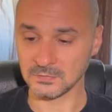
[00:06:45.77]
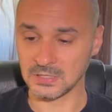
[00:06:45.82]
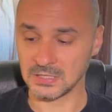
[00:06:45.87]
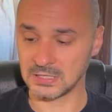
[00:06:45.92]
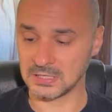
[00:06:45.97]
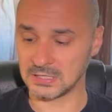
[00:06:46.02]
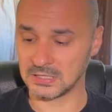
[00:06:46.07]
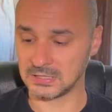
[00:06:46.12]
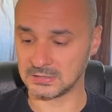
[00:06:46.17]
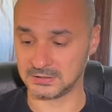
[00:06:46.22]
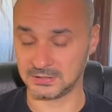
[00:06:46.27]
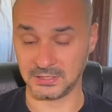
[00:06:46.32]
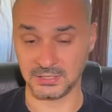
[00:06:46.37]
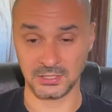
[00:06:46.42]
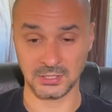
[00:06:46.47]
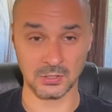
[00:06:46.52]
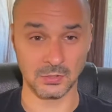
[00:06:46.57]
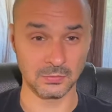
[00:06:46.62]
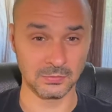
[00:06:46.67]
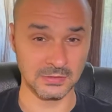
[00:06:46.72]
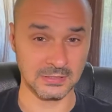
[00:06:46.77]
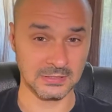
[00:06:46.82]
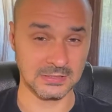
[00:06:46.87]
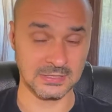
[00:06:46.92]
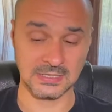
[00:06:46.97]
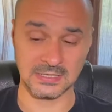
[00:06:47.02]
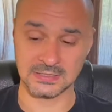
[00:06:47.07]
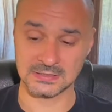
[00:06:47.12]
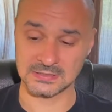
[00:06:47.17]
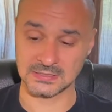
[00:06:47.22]
The only
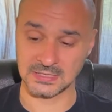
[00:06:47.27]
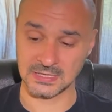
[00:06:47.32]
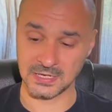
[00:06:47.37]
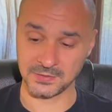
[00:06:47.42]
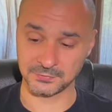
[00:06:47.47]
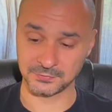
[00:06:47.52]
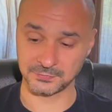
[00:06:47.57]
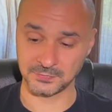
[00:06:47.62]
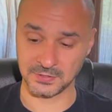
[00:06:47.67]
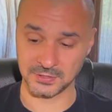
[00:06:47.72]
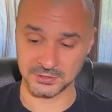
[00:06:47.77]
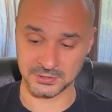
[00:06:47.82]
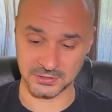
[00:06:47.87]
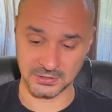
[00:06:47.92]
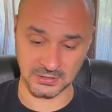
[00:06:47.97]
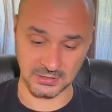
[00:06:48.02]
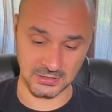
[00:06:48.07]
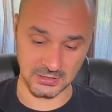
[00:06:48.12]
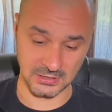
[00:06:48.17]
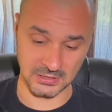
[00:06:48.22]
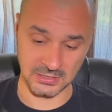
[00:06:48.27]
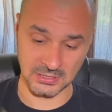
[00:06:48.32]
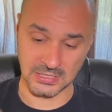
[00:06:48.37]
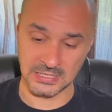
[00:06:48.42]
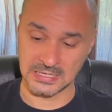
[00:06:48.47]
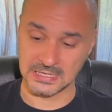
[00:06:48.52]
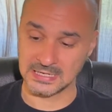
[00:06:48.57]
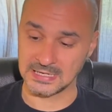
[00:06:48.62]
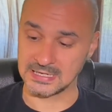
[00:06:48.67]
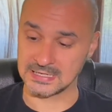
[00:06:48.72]
thing that I would mention here
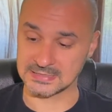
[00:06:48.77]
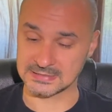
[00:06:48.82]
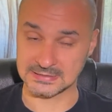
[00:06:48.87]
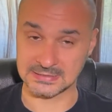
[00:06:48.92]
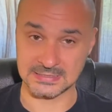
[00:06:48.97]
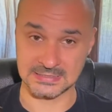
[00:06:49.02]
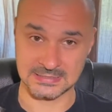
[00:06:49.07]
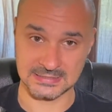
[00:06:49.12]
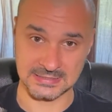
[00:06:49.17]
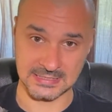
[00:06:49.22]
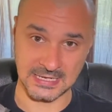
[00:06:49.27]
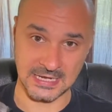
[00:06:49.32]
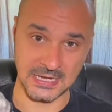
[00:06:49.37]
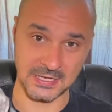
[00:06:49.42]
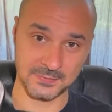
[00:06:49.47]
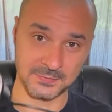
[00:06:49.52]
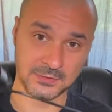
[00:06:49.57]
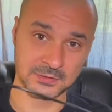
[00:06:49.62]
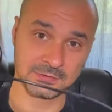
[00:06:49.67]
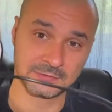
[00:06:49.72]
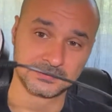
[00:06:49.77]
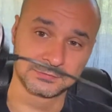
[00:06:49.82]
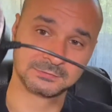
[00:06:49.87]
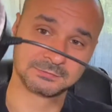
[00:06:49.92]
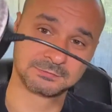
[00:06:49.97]
is this cable.